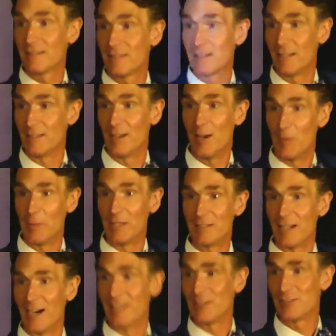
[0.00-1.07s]
can you help me
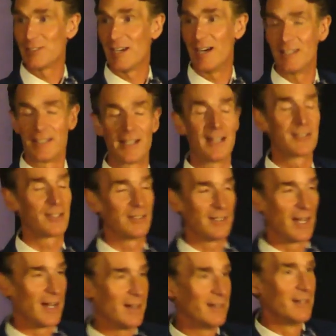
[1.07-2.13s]
tie this tie?" The guy said,
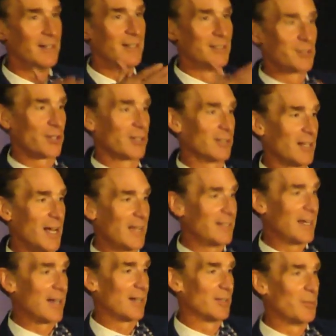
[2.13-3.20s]
"Yeah, sure, lie
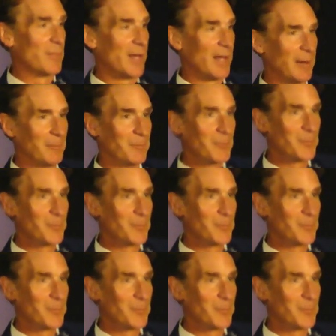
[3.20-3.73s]
down on the bed."